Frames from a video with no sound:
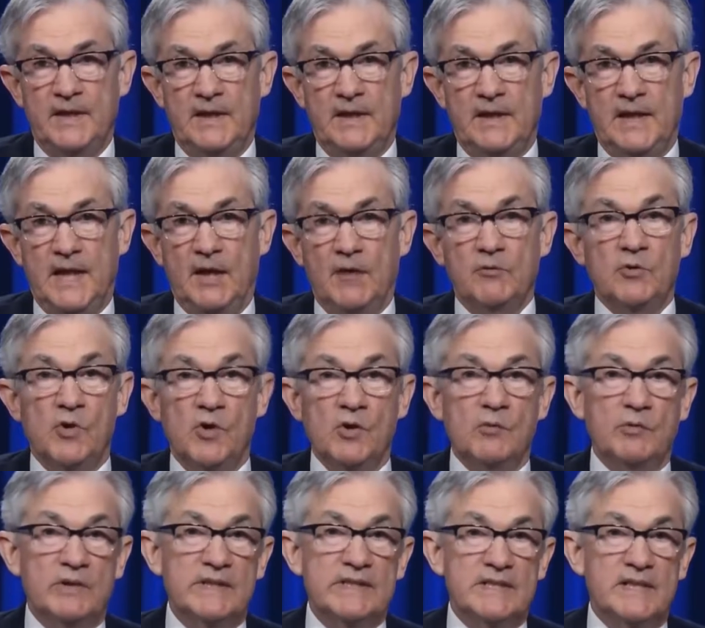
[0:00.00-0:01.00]
How long
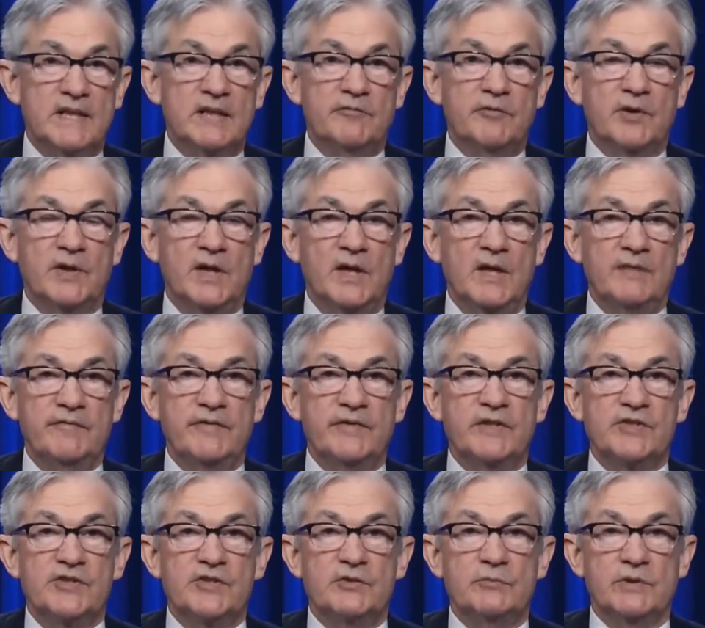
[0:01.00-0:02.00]
will it take for
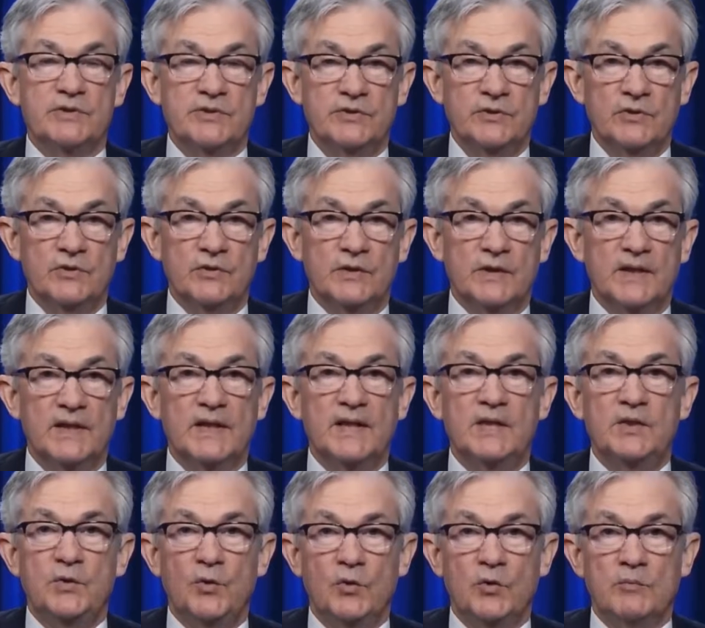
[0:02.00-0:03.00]
confidence to return
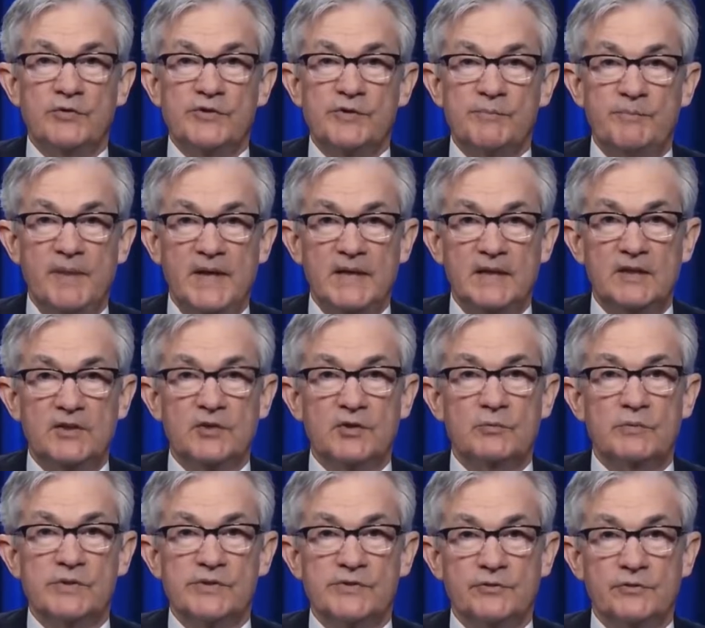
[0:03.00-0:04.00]
and normal spending to
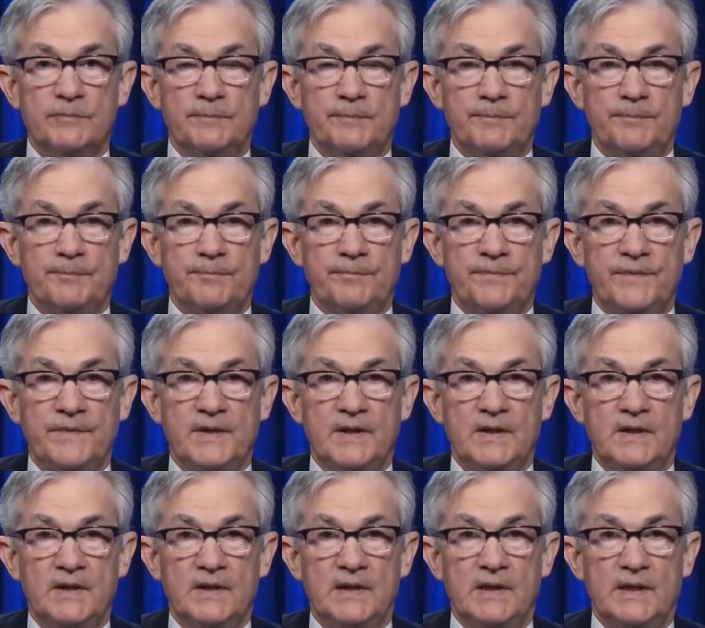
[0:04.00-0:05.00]
resume?
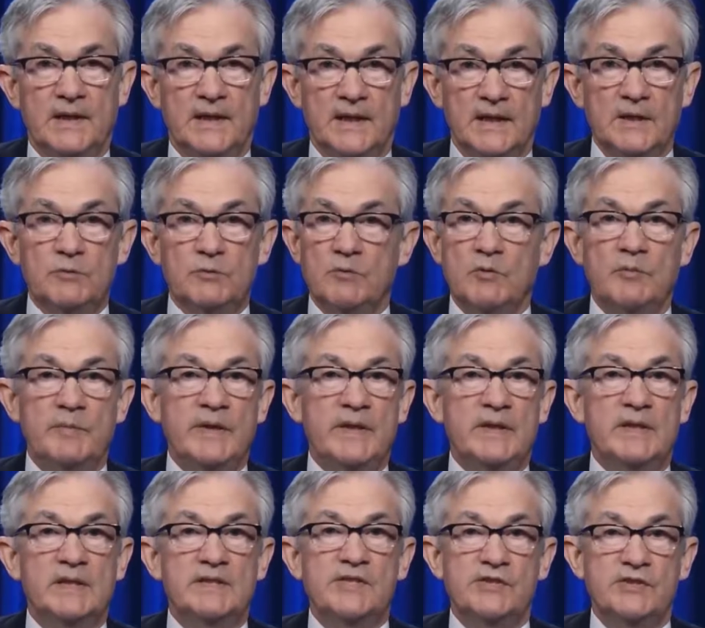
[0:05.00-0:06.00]
And what will be
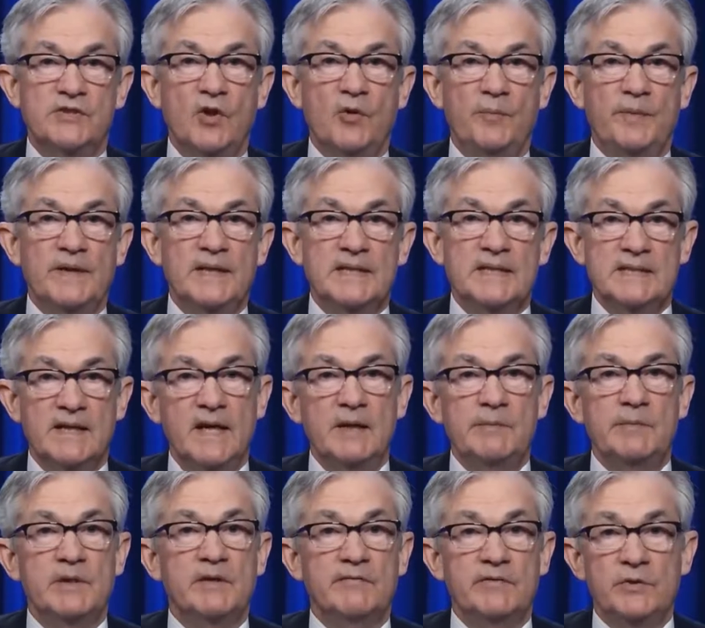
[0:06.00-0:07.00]
the scope and
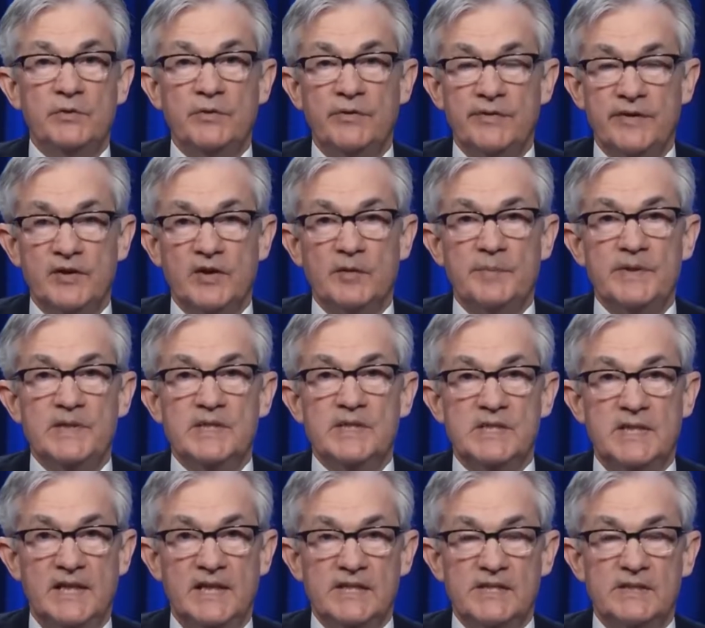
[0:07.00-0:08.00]
timing of new therapies,
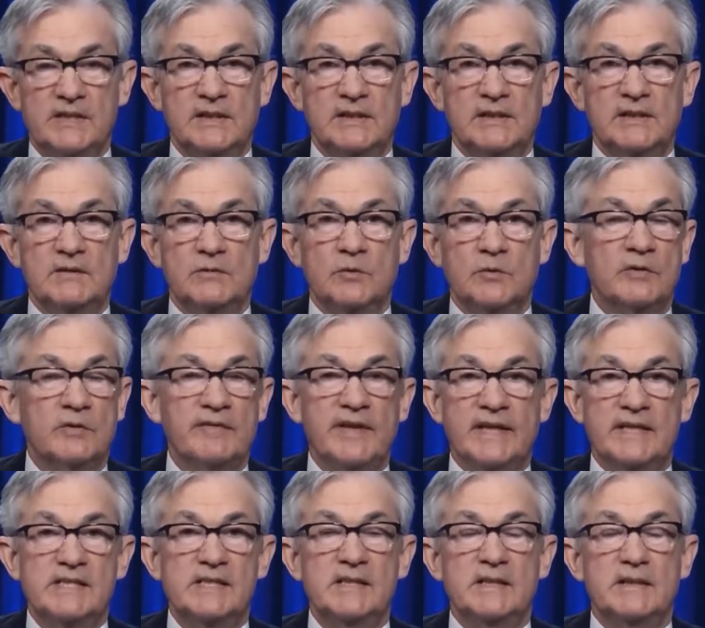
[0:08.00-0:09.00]
testing, or a
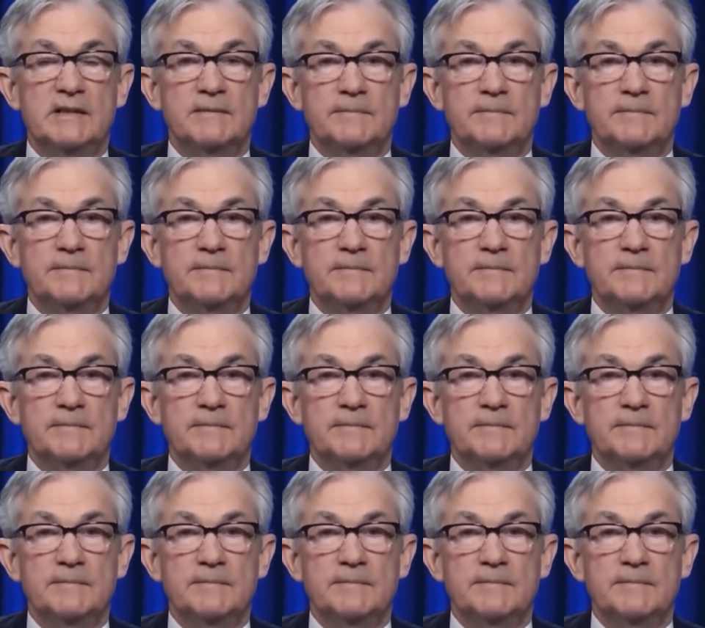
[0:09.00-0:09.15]
vaccine?